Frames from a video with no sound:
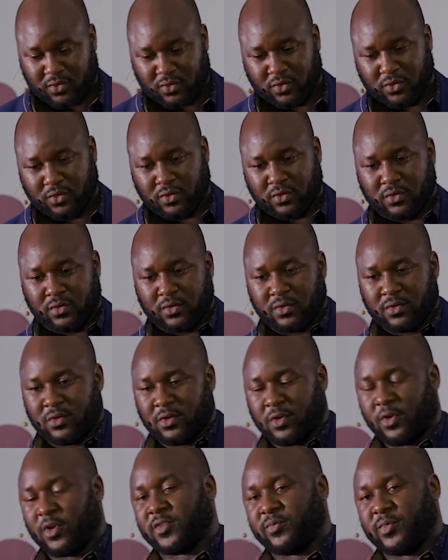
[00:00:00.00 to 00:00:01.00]
who
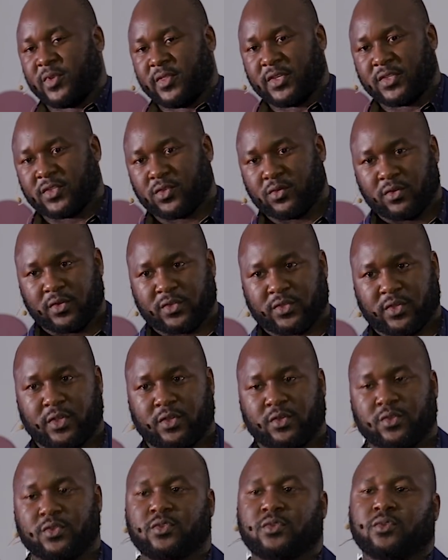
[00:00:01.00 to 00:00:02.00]
got me to school. So
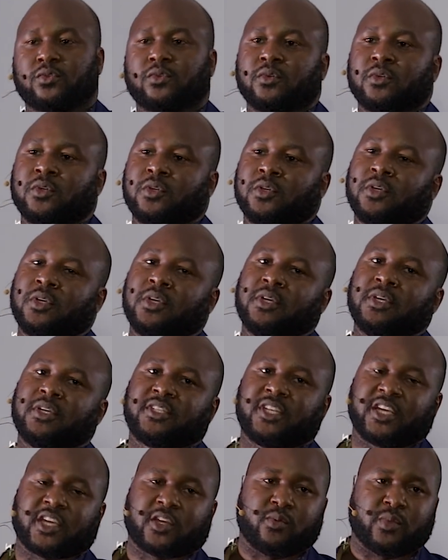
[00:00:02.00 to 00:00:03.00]
he used to
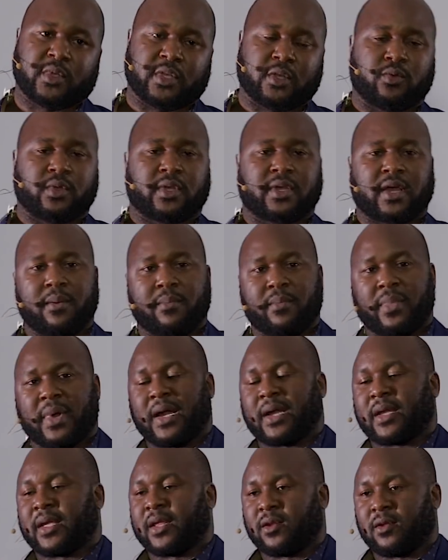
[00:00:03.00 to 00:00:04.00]
take me, we come
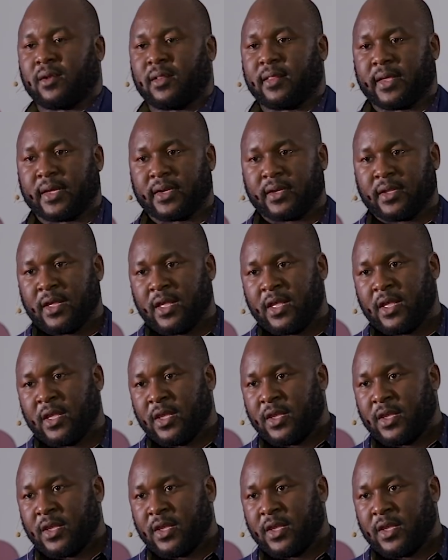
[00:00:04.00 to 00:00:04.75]
back and all that.